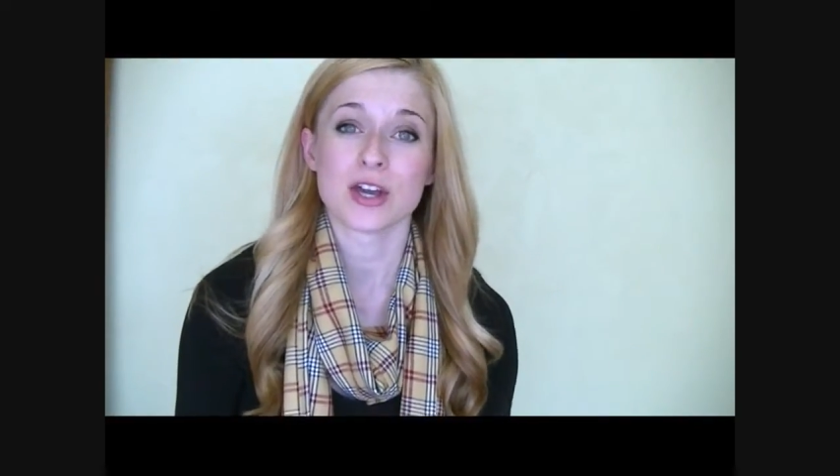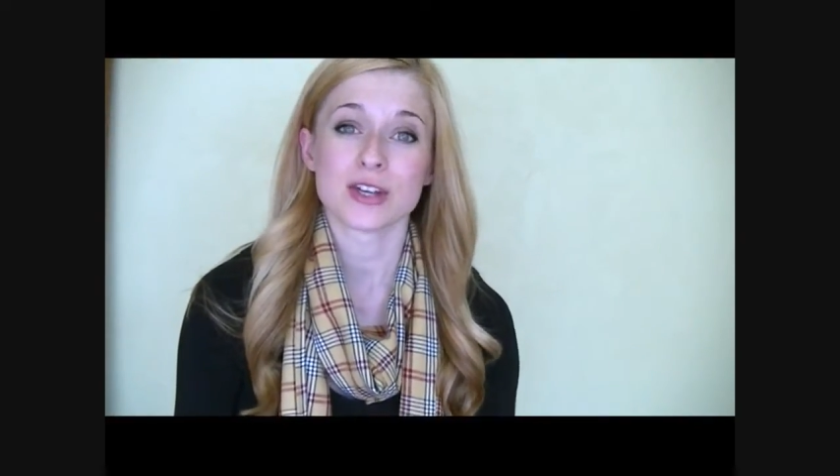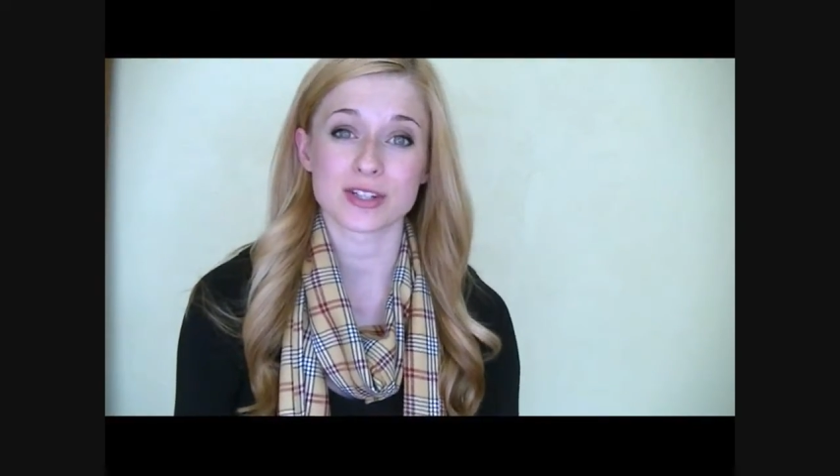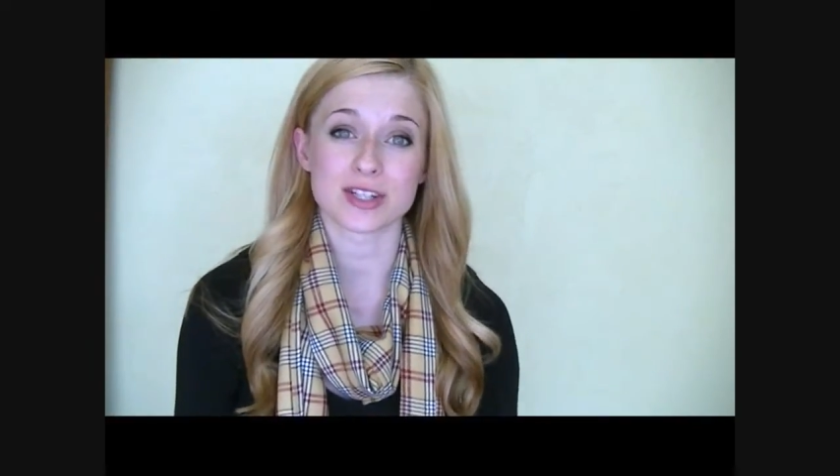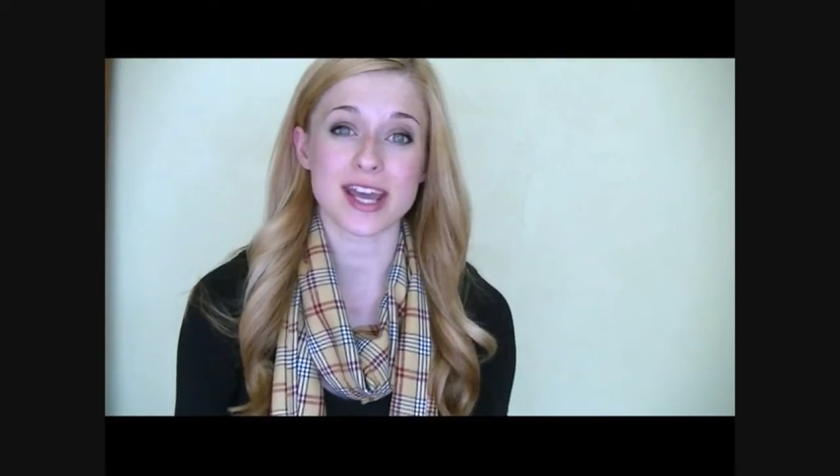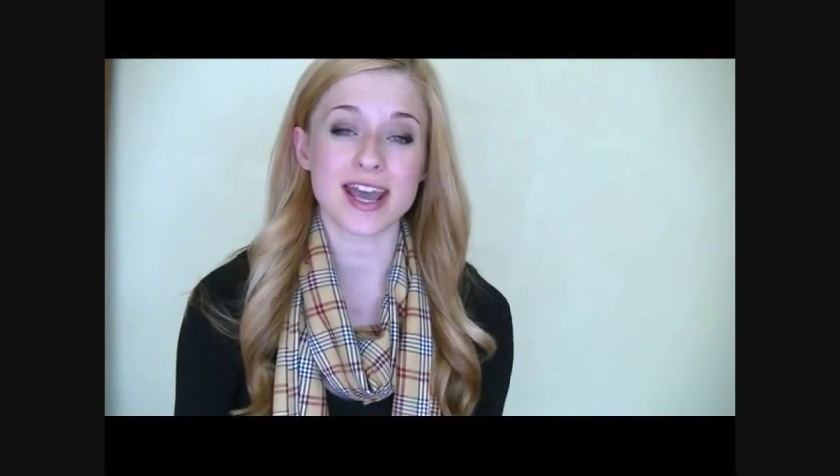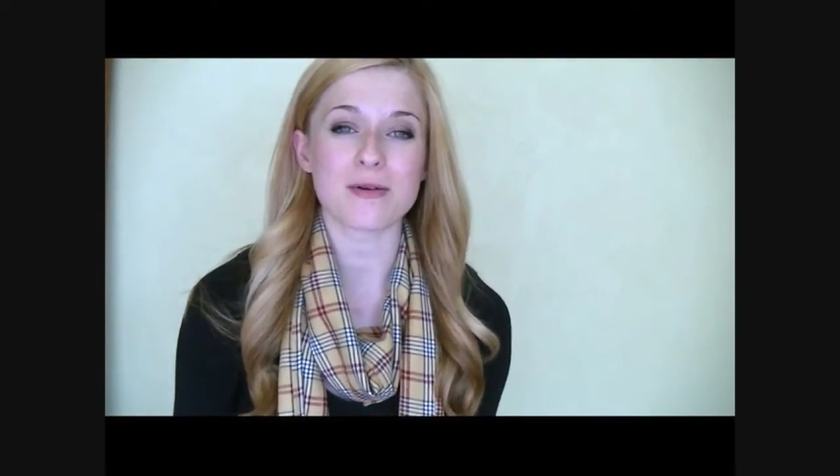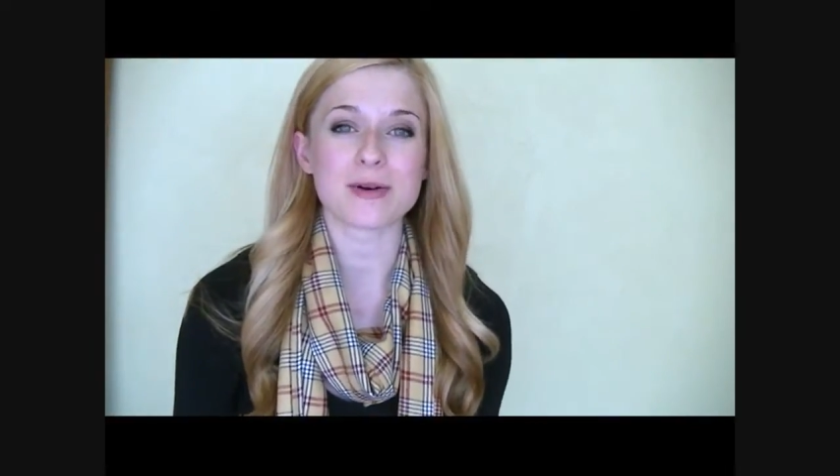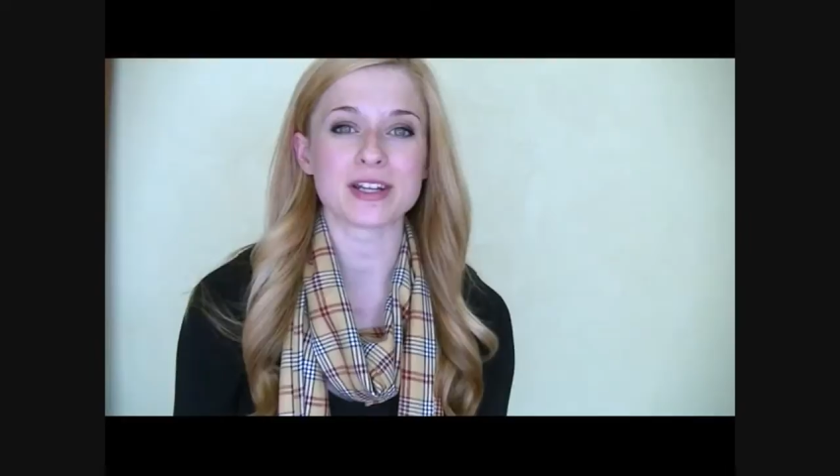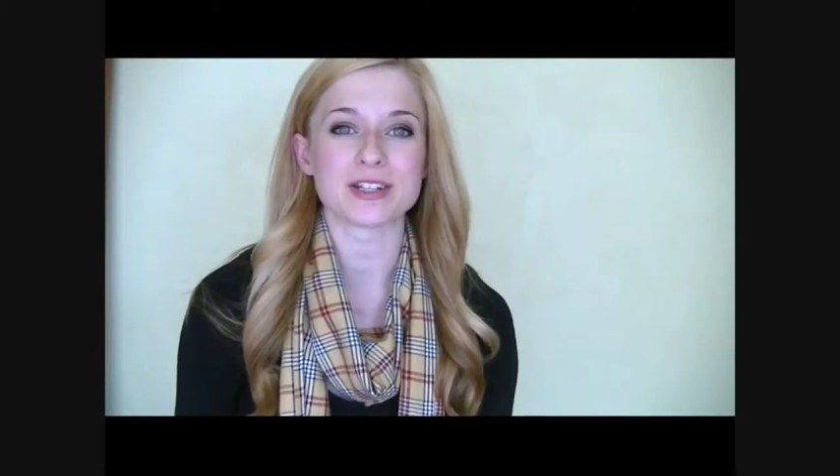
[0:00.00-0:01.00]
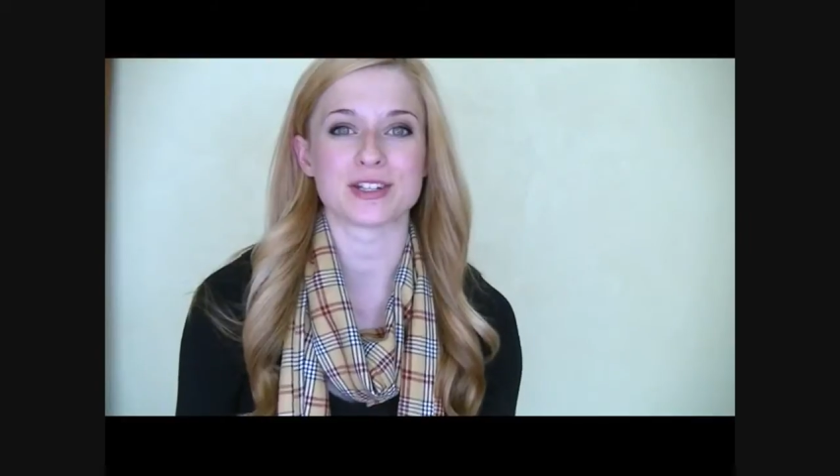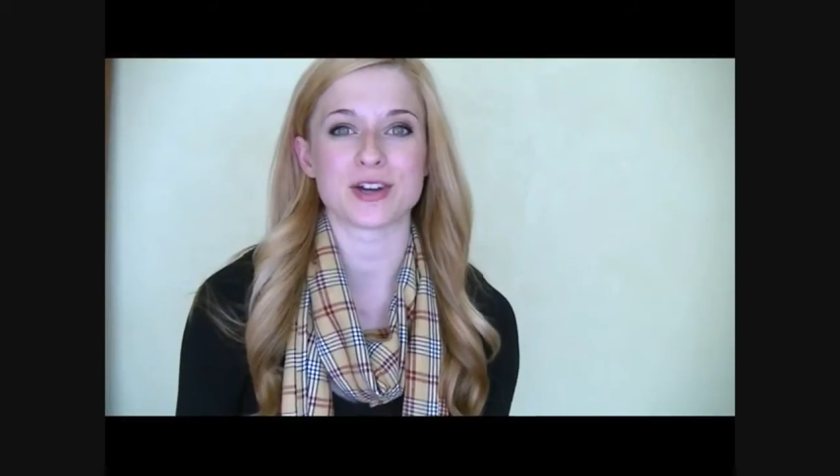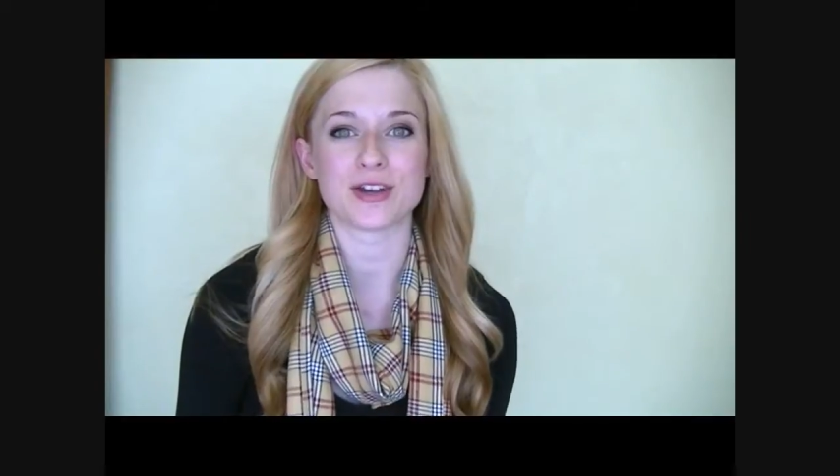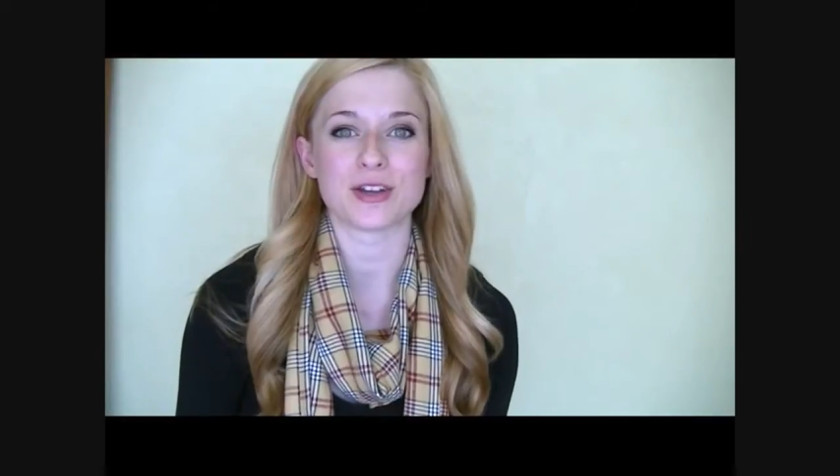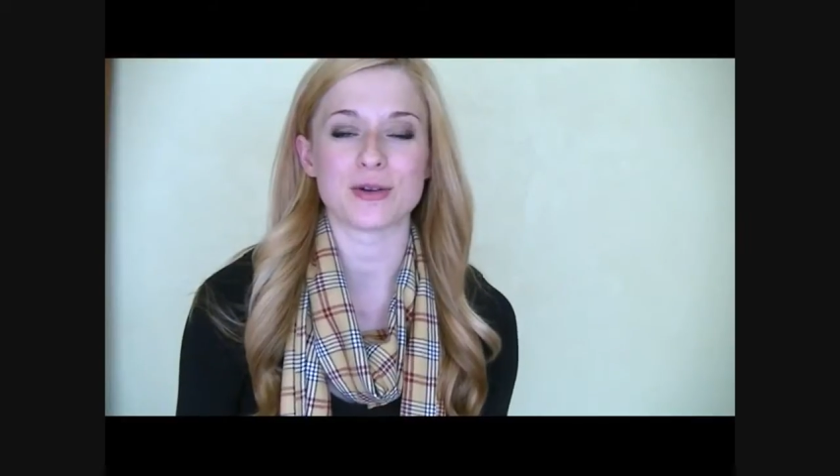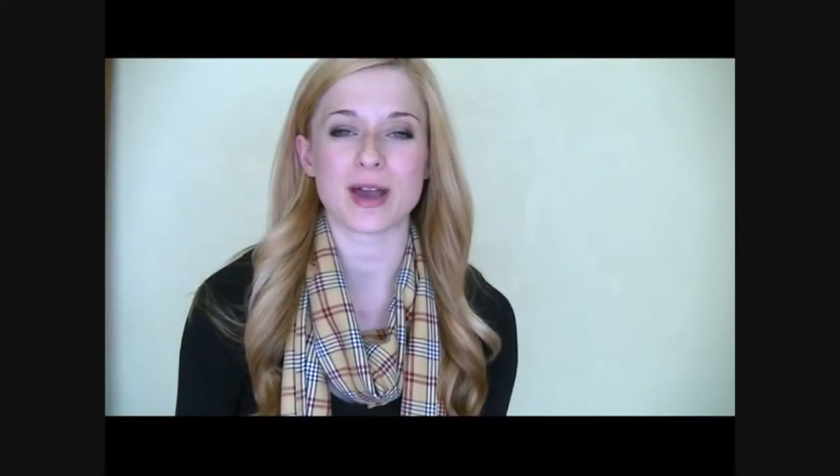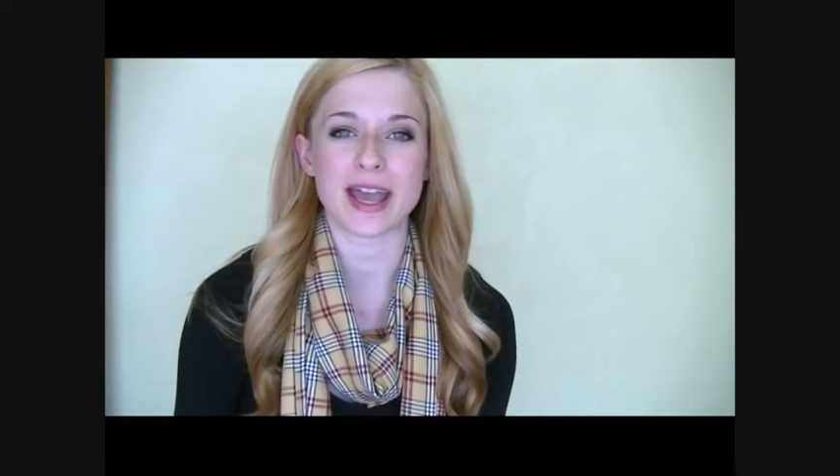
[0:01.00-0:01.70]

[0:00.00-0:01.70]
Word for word: So today I wanted to show you